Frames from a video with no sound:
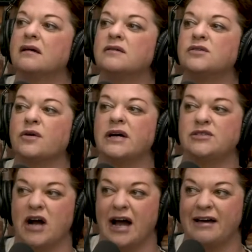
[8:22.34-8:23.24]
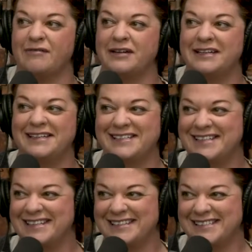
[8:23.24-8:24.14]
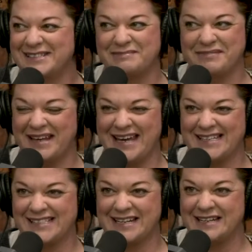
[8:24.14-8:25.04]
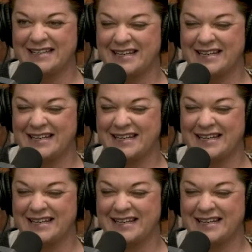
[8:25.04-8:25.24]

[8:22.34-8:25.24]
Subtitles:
So I drive to this place that